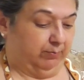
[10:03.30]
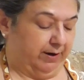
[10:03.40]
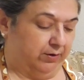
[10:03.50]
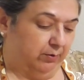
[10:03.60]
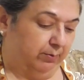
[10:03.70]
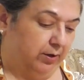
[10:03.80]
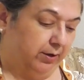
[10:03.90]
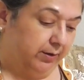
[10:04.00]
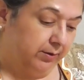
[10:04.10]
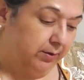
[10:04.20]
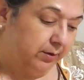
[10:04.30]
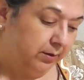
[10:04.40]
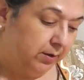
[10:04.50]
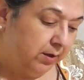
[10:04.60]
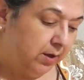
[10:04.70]
brand new product.
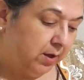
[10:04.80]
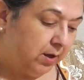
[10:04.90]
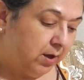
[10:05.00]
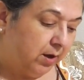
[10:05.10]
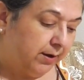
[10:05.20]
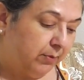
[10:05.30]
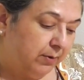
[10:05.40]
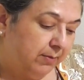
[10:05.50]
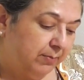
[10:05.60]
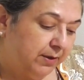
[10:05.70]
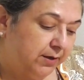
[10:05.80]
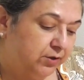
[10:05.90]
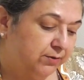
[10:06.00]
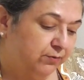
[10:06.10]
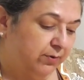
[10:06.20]
Okay, 1
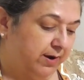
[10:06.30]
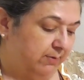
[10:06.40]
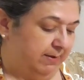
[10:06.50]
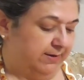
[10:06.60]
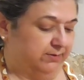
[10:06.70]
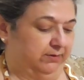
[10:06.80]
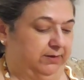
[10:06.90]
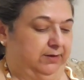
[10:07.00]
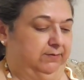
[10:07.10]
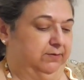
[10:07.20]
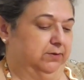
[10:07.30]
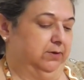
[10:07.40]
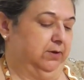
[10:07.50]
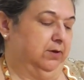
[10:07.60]
pinch of dried basil leaves.